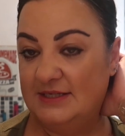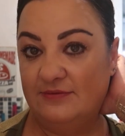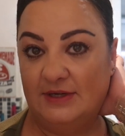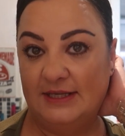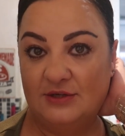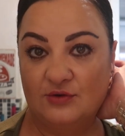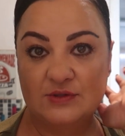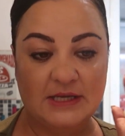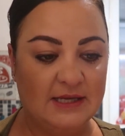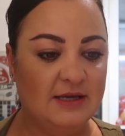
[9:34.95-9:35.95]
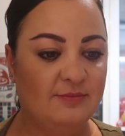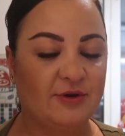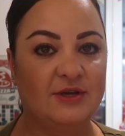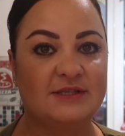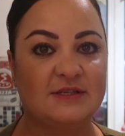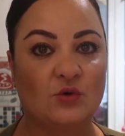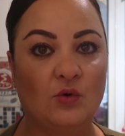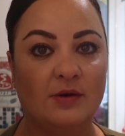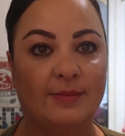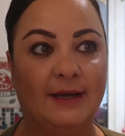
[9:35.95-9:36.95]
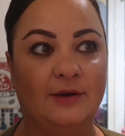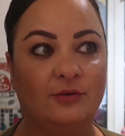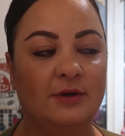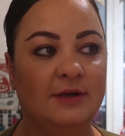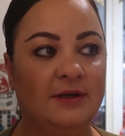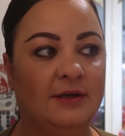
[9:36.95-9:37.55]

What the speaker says: different needles, because it's all about